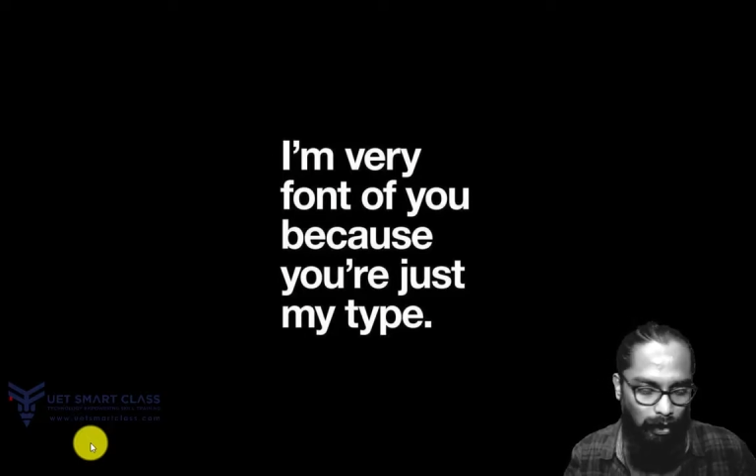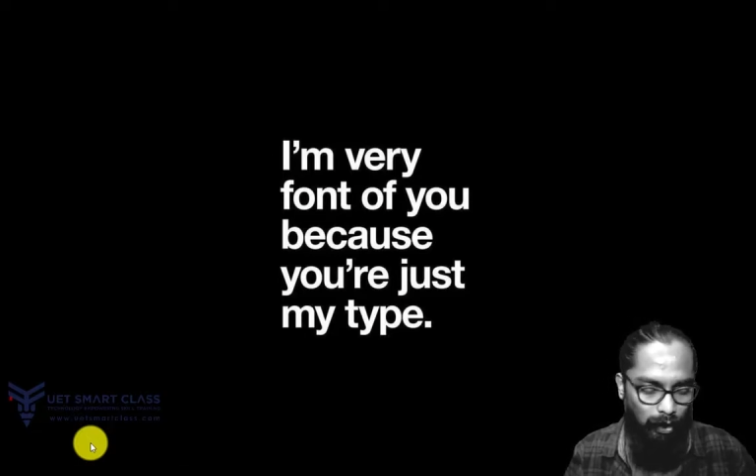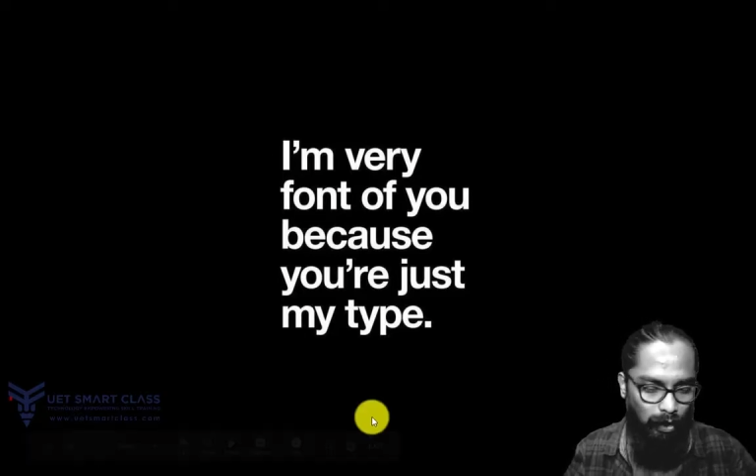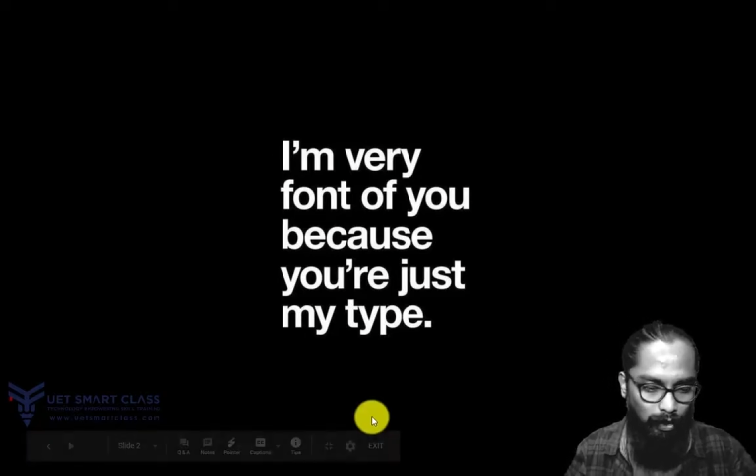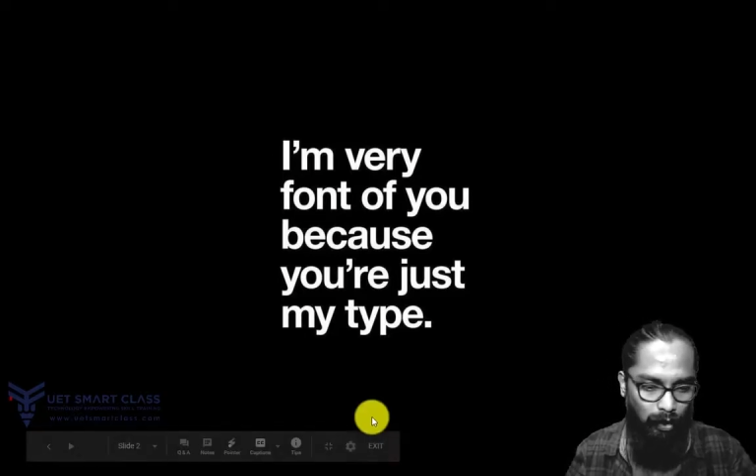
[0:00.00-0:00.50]

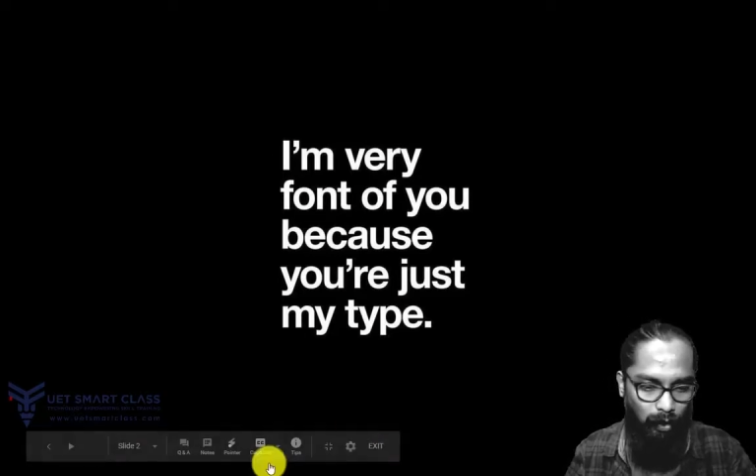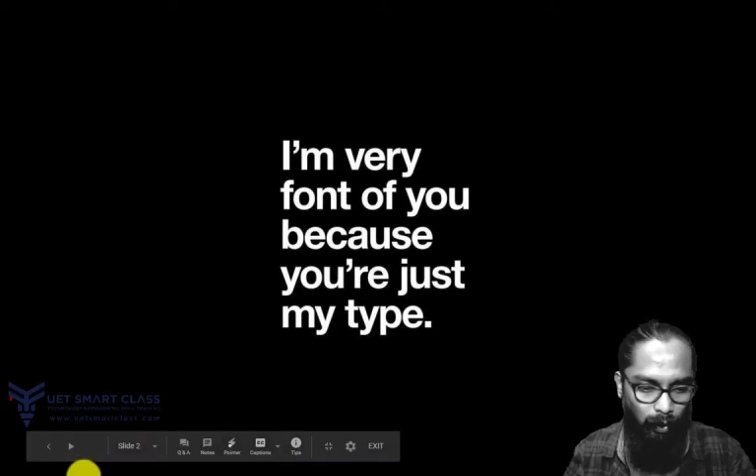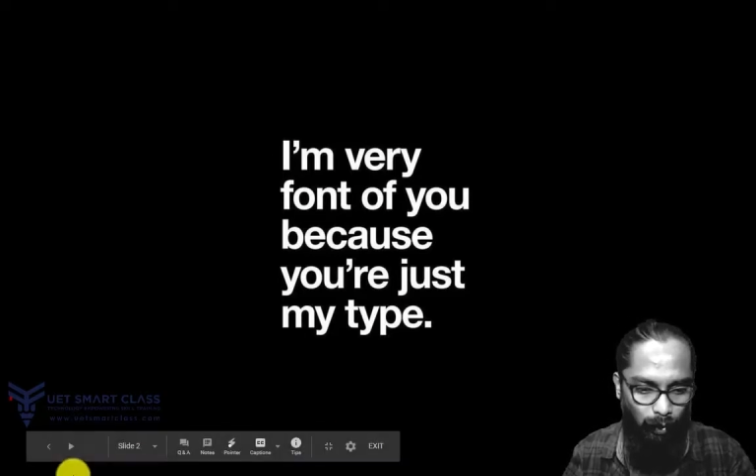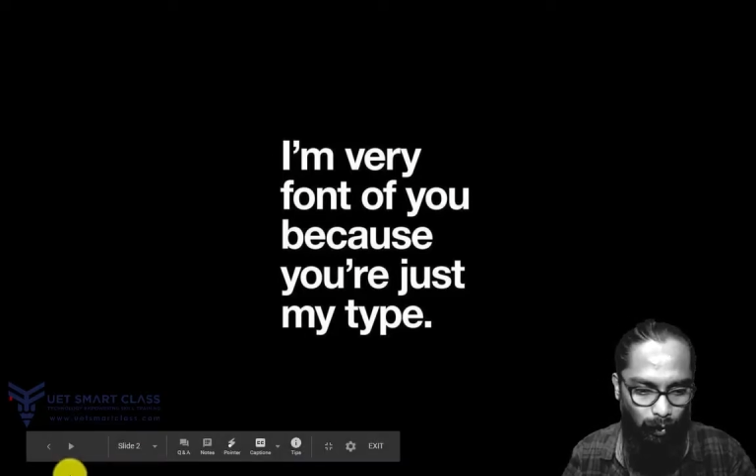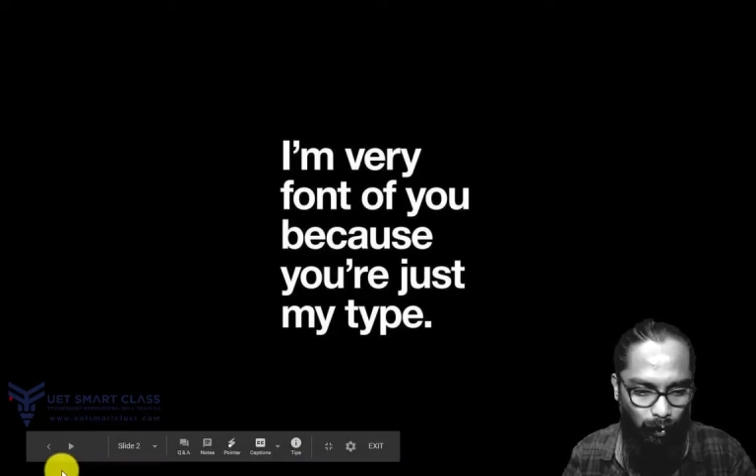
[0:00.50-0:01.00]

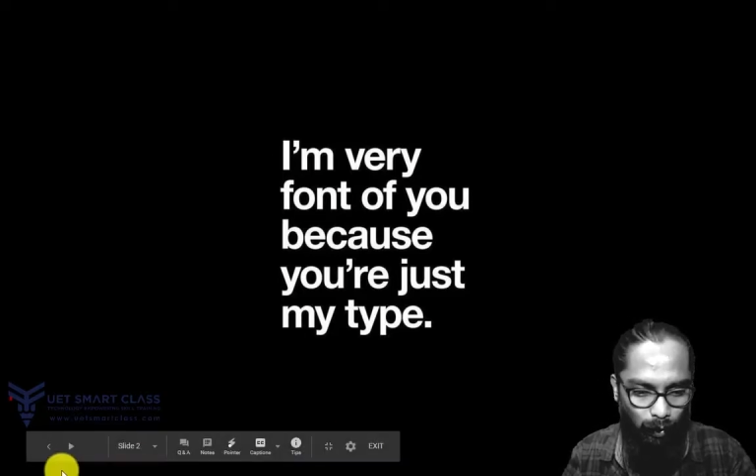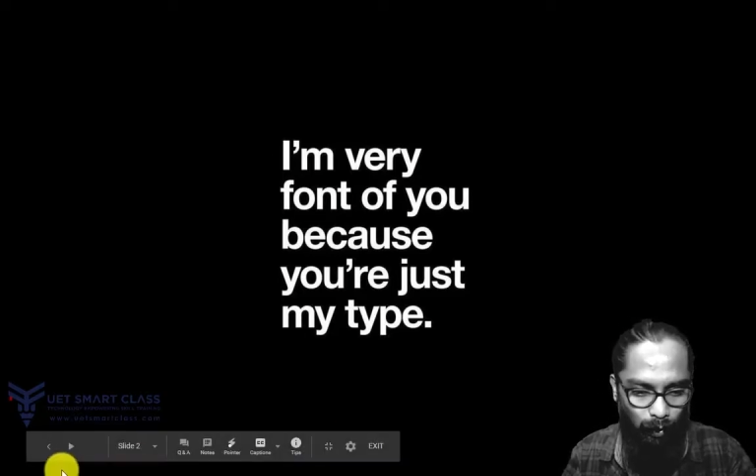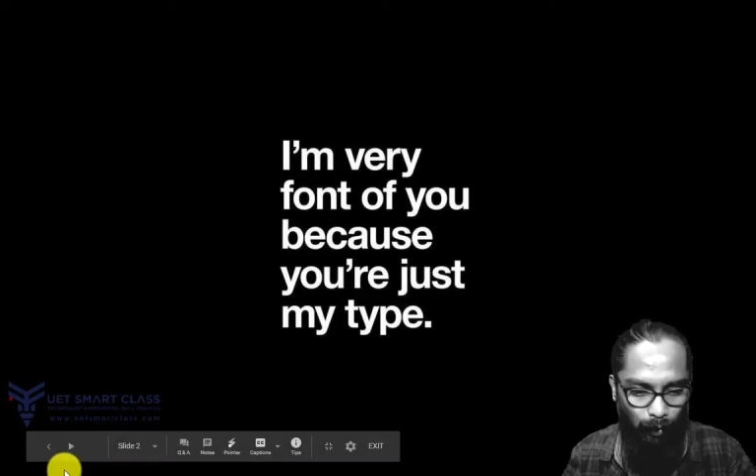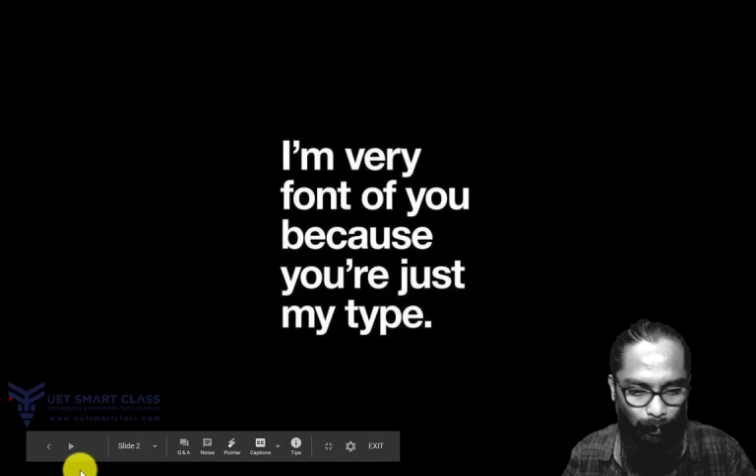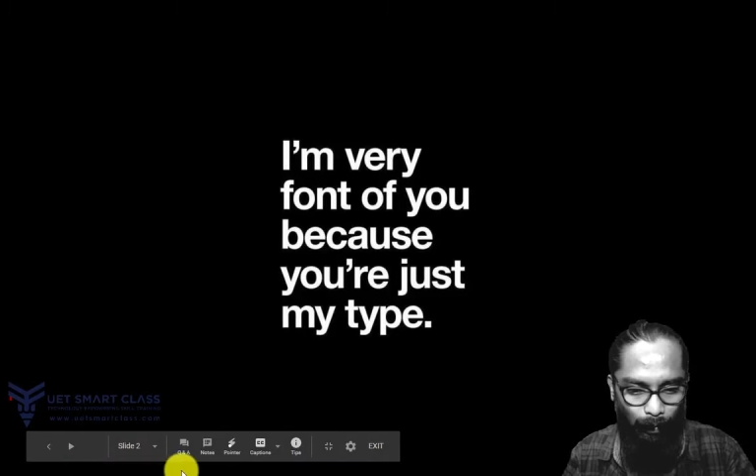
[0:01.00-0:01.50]
So
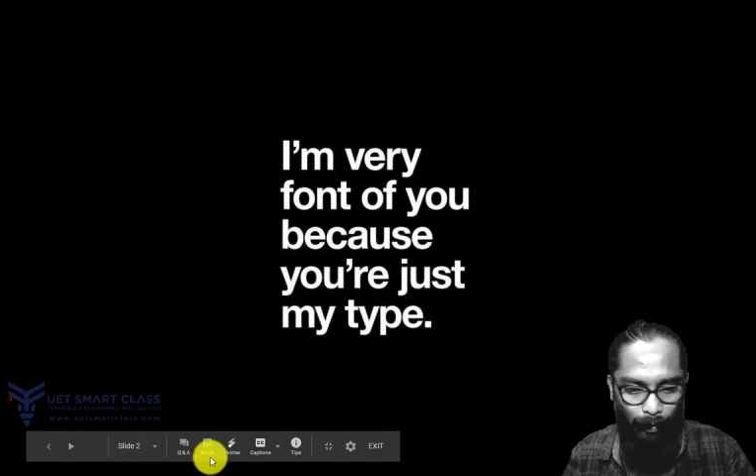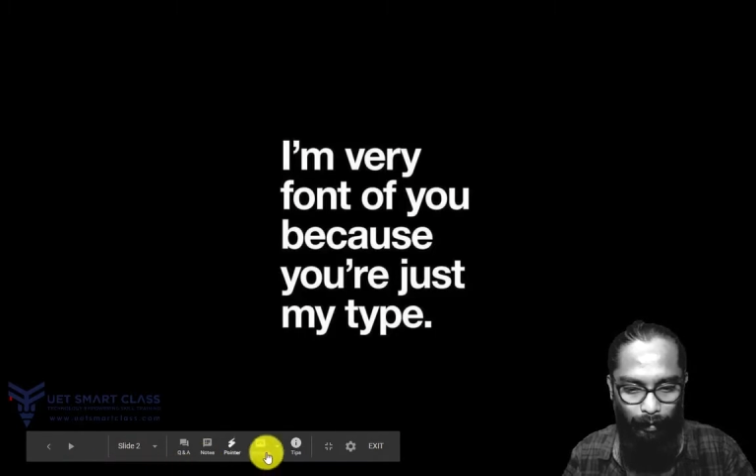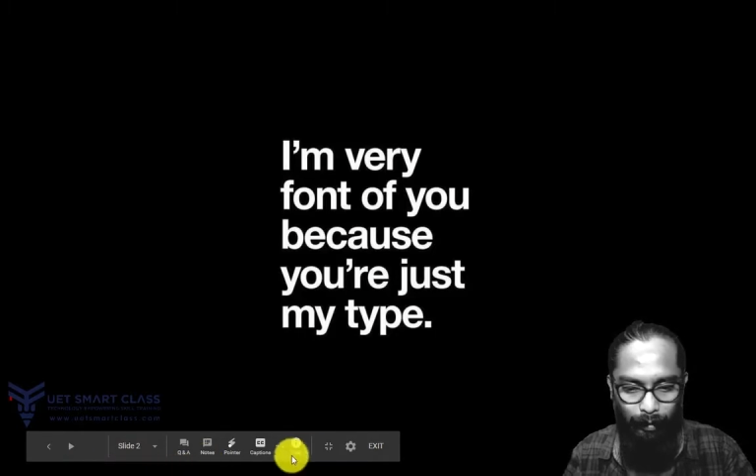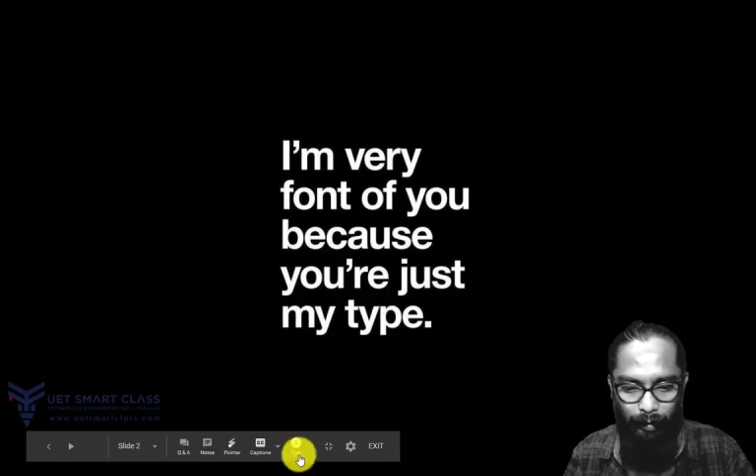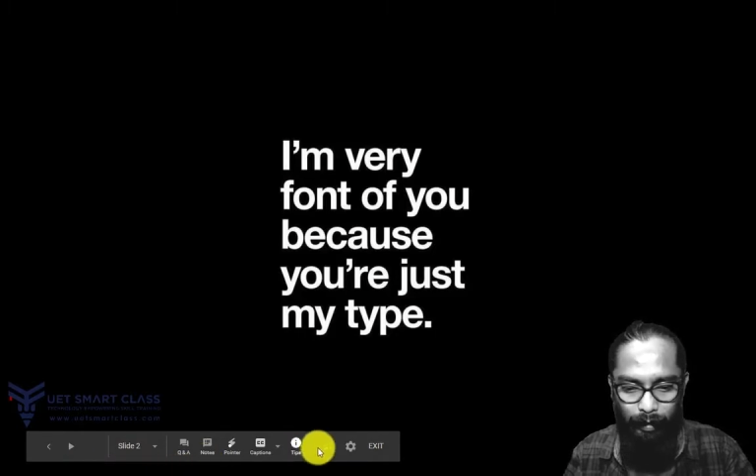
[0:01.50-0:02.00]
here